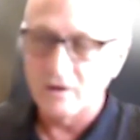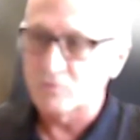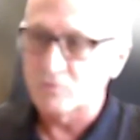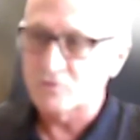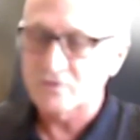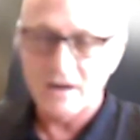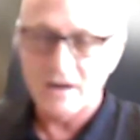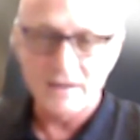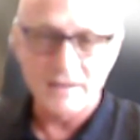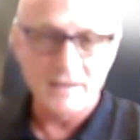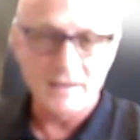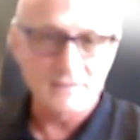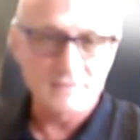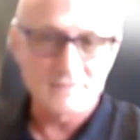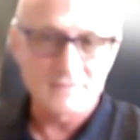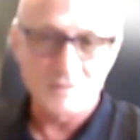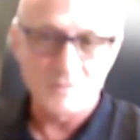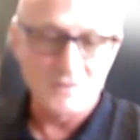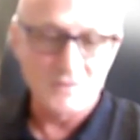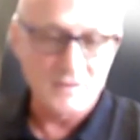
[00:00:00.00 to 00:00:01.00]
We're trying to get
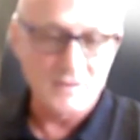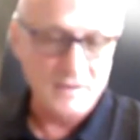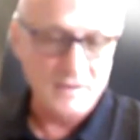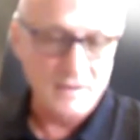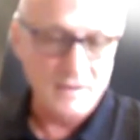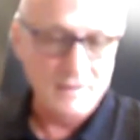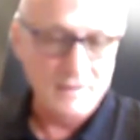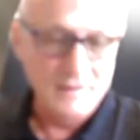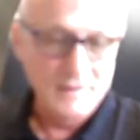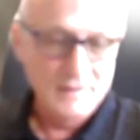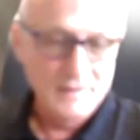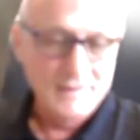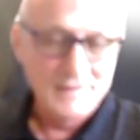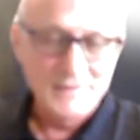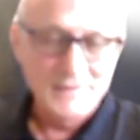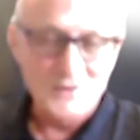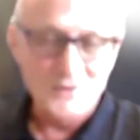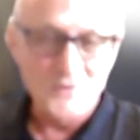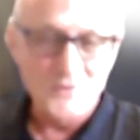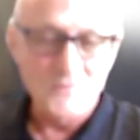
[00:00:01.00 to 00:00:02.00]
some of the
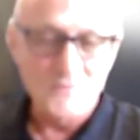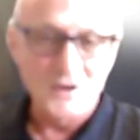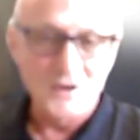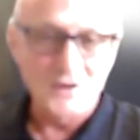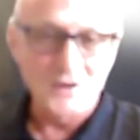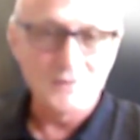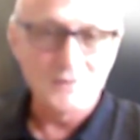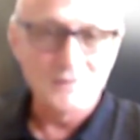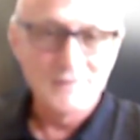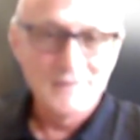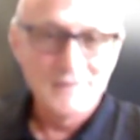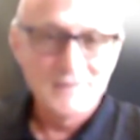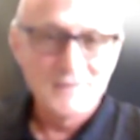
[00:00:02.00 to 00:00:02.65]
the bigger